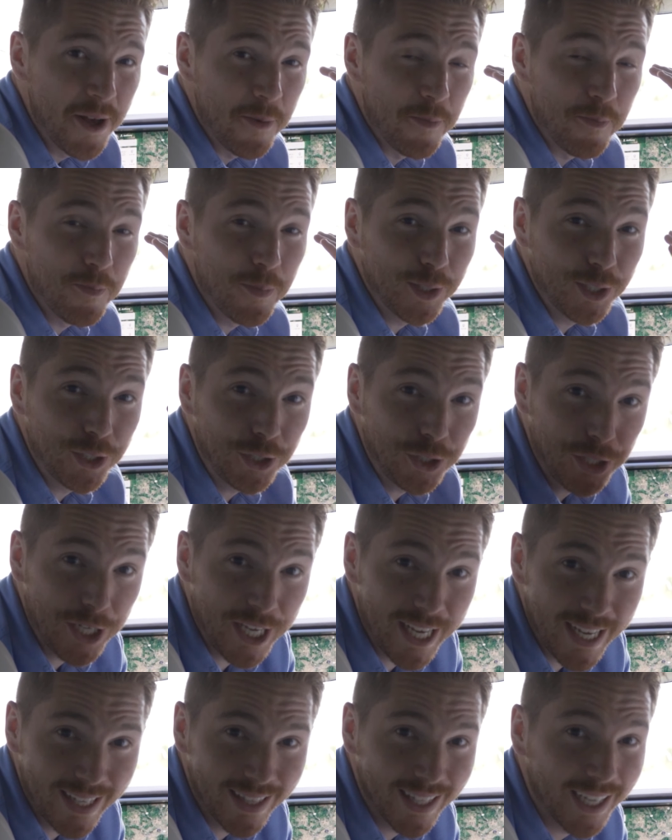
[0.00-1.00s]

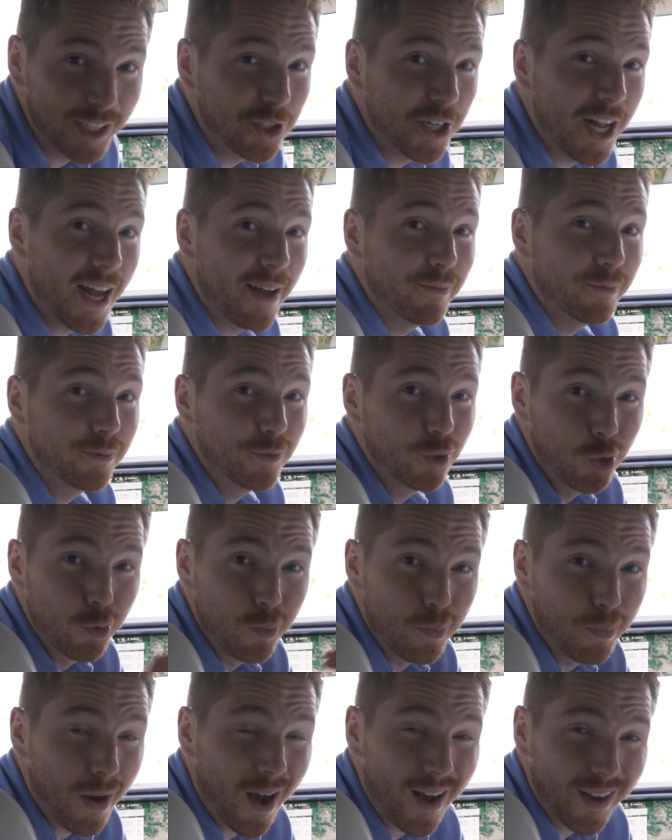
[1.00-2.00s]
machine that should have
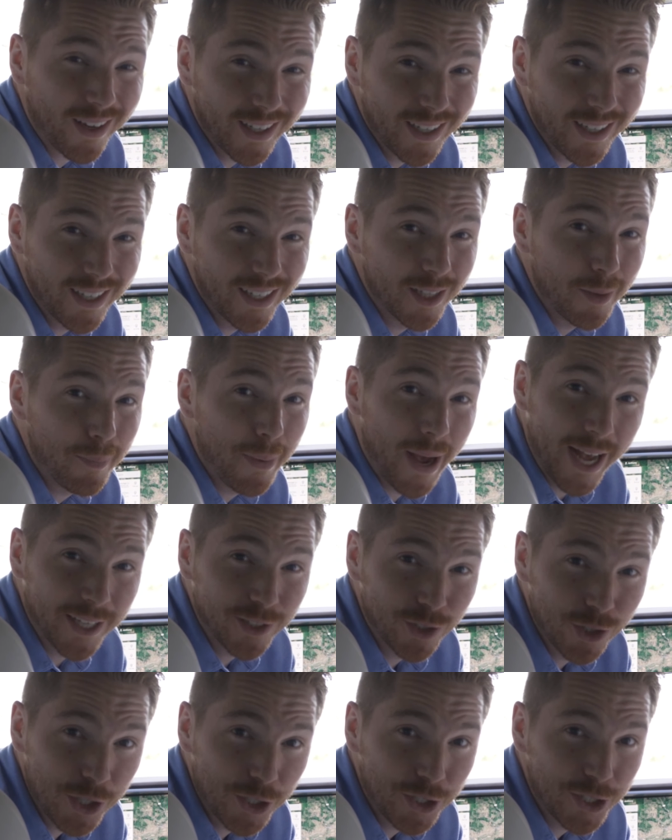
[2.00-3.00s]
Chewbacca in the
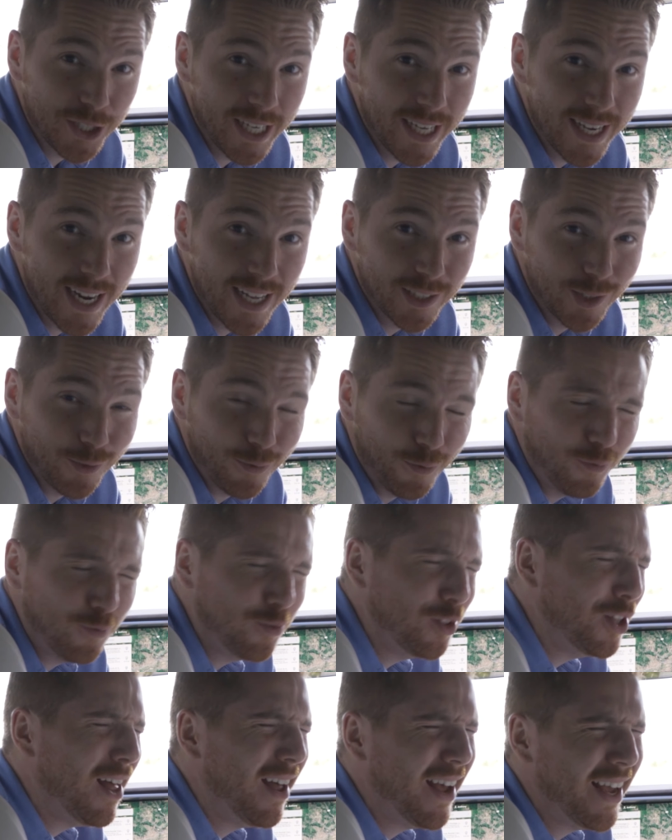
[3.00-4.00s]
passenger seat as you
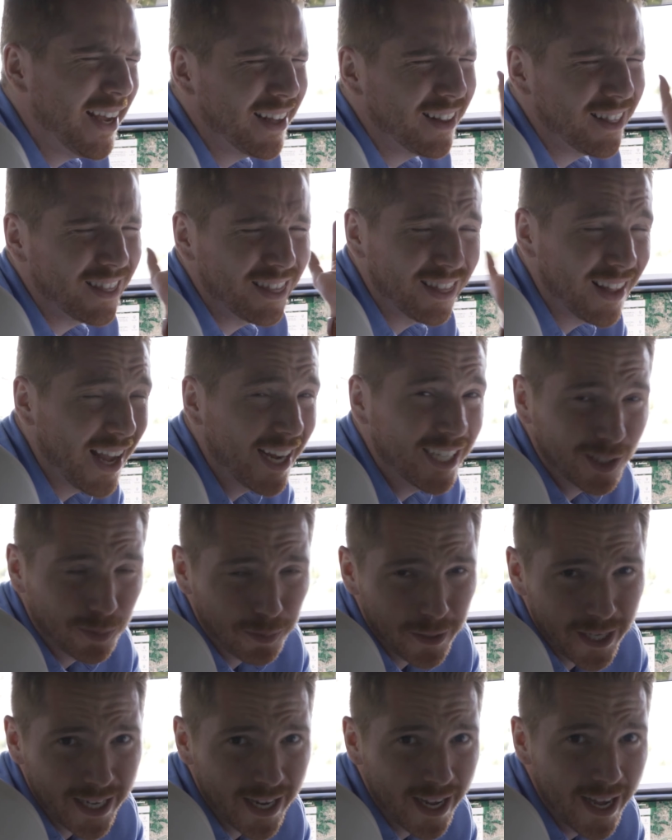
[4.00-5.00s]
fly at light
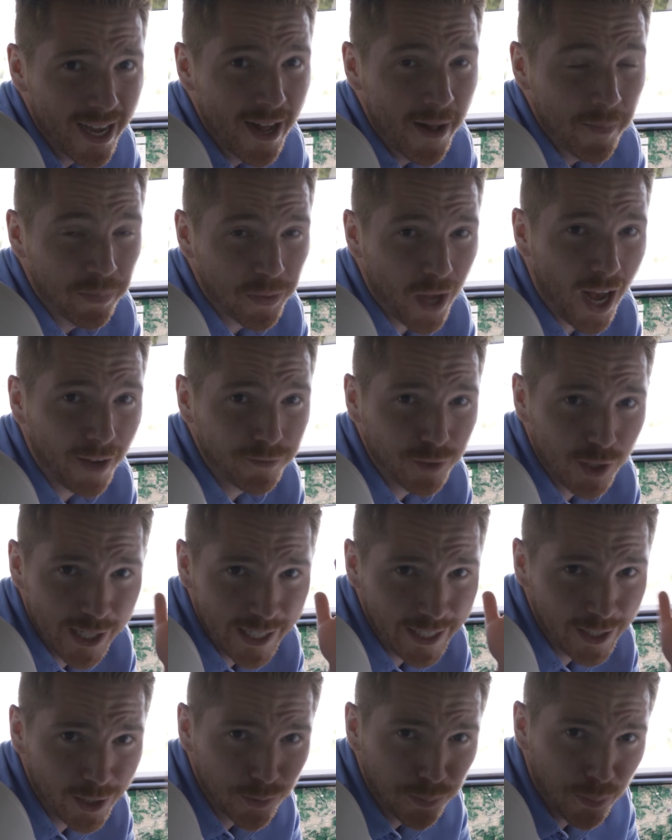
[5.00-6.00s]
speed off to the
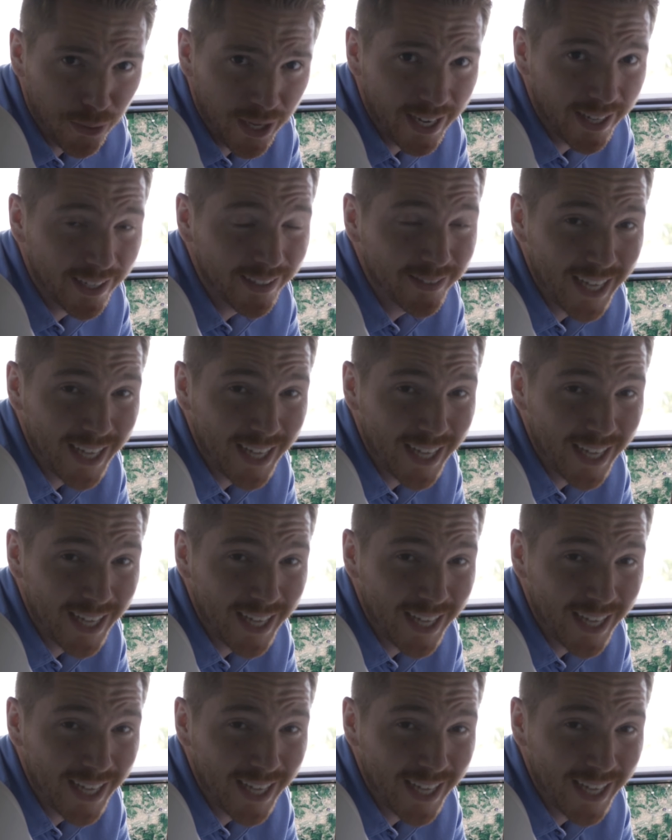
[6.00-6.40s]
nearest planet of